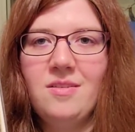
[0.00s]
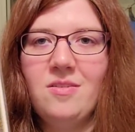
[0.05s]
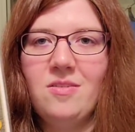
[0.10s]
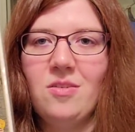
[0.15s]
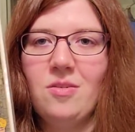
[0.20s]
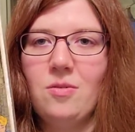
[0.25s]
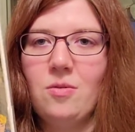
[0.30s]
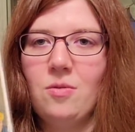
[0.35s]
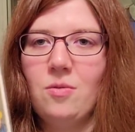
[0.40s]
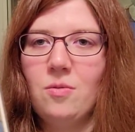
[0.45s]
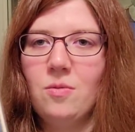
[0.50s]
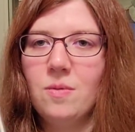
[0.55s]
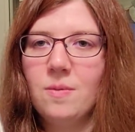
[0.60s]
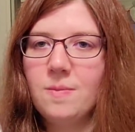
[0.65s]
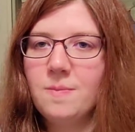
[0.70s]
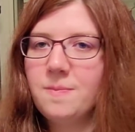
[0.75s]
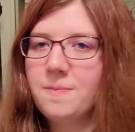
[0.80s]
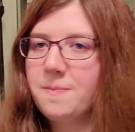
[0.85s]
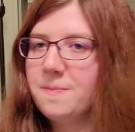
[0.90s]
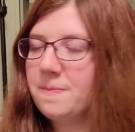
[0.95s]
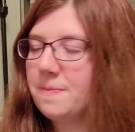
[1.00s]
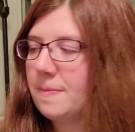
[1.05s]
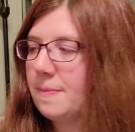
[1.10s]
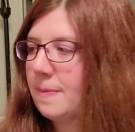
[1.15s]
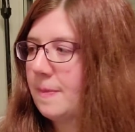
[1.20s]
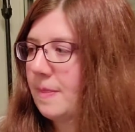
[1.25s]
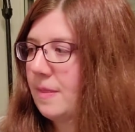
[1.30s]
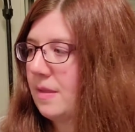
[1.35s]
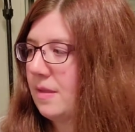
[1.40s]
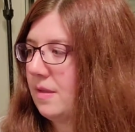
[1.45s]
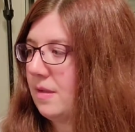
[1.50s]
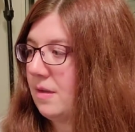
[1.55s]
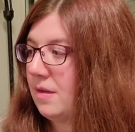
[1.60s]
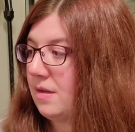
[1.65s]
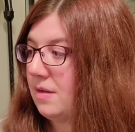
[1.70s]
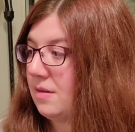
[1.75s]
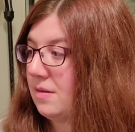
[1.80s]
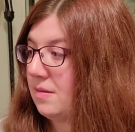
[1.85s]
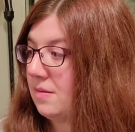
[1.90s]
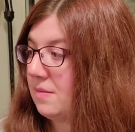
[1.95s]
So
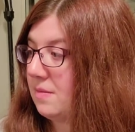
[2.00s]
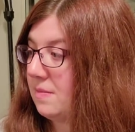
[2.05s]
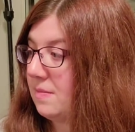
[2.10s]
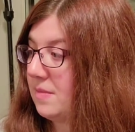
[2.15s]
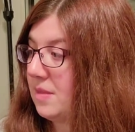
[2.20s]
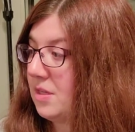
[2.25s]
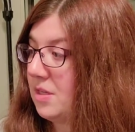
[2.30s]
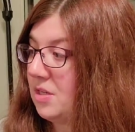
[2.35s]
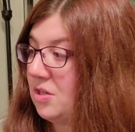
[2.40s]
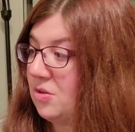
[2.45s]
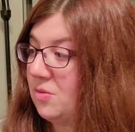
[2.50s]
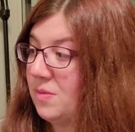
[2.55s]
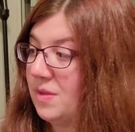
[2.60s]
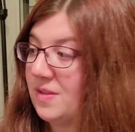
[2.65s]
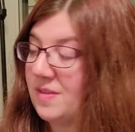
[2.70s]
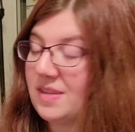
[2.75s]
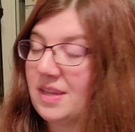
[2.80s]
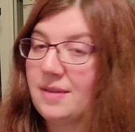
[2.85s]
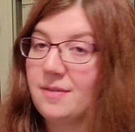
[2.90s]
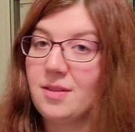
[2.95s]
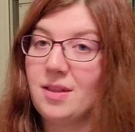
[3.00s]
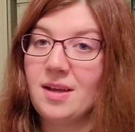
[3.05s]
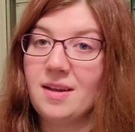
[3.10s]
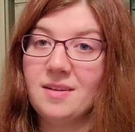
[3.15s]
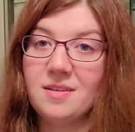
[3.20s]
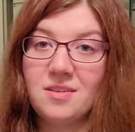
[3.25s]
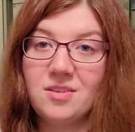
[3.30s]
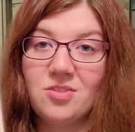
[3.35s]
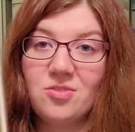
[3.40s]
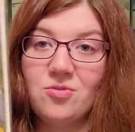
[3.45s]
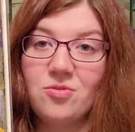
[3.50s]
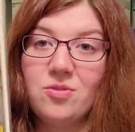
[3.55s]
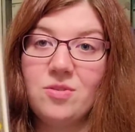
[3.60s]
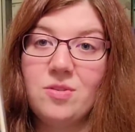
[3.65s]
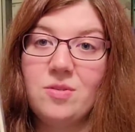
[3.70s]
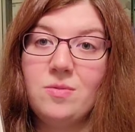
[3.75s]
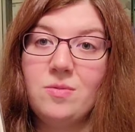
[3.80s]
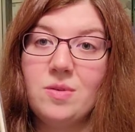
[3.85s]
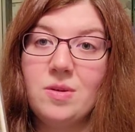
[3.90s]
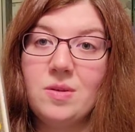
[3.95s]
the Inhumans have a lot of
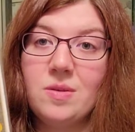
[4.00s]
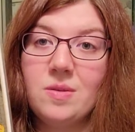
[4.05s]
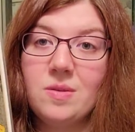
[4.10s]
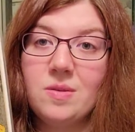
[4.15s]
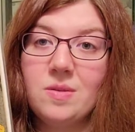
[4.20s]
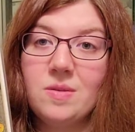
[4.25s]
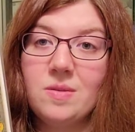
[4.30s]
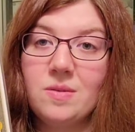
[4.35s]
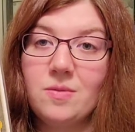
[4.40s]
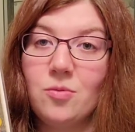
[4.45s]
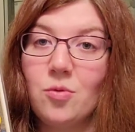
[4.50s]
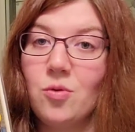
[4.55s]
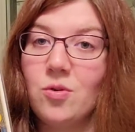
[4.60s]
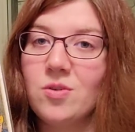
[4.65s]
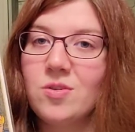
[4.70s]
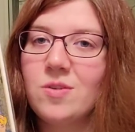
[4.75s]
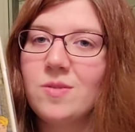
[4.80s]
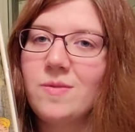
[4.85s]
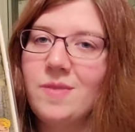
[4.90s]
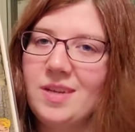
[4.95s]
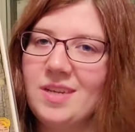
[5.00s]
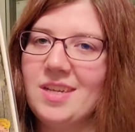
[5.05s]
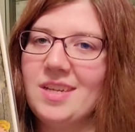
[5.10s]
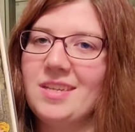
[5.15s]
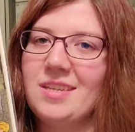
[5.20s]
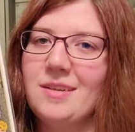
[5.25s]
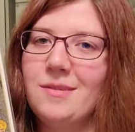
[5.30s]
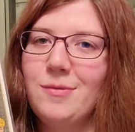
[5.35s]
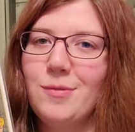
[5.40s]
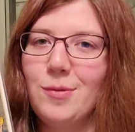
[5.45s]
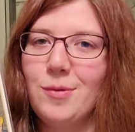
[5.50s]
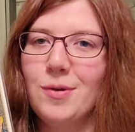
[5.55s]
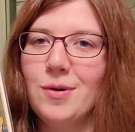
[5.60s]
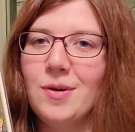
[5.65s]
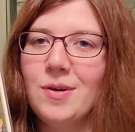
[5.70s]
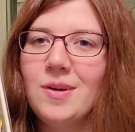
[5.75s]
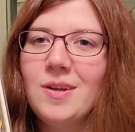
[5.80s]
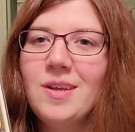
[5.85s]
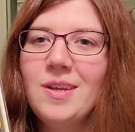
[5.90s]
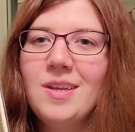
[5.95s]
history with, of course, Fantastic
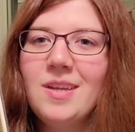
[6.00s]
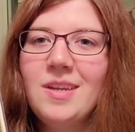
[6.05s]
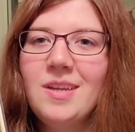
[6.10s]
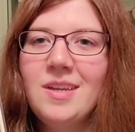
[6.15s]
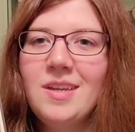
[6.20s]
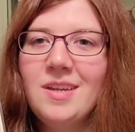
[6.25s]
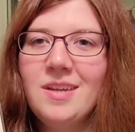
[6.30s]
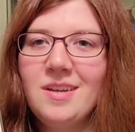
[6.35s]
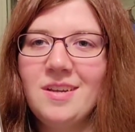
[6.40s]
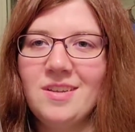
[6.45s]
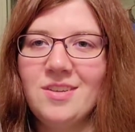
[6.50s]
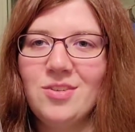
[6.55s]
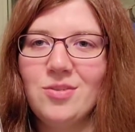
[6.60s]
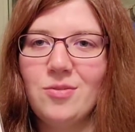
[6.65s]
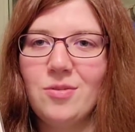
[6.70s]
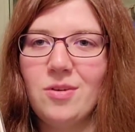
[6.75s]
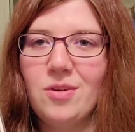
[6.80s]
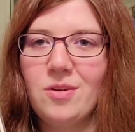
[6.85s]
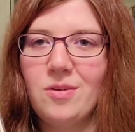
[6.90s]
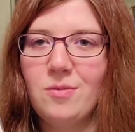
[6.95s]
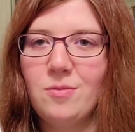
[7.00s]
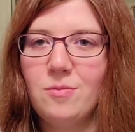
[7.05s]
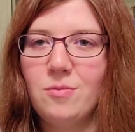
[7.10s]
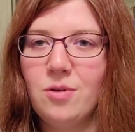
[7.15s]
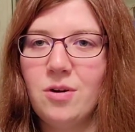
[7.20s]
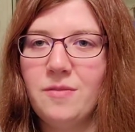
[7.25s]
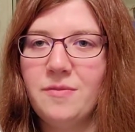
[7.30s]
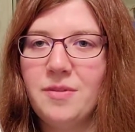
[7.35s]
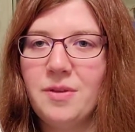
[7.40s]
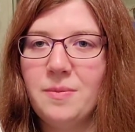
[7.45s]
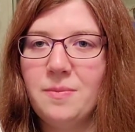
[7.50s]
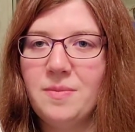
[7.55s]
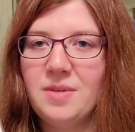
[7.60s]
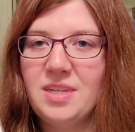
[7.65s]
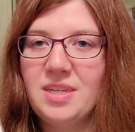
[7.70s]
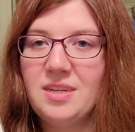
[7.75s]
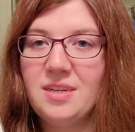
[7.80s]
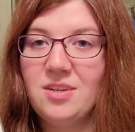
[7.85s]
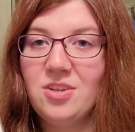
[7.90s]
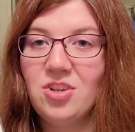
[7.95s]
Four, considering one of them
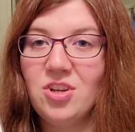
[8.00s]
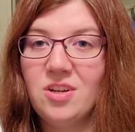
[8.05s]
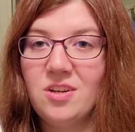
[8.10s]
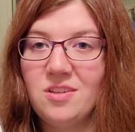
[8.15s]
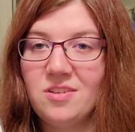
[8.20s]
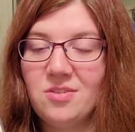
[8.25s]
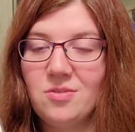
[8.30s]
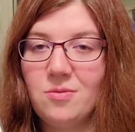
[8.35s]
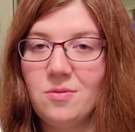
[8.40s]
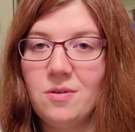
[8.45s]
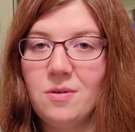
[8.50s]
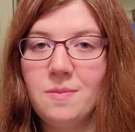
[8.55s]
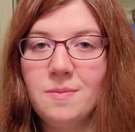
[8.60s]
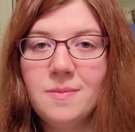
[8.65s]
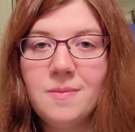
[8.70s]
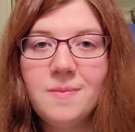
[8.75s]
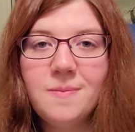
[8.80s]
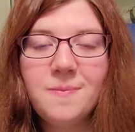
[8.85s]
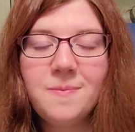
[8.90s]
dated Johnny Storm.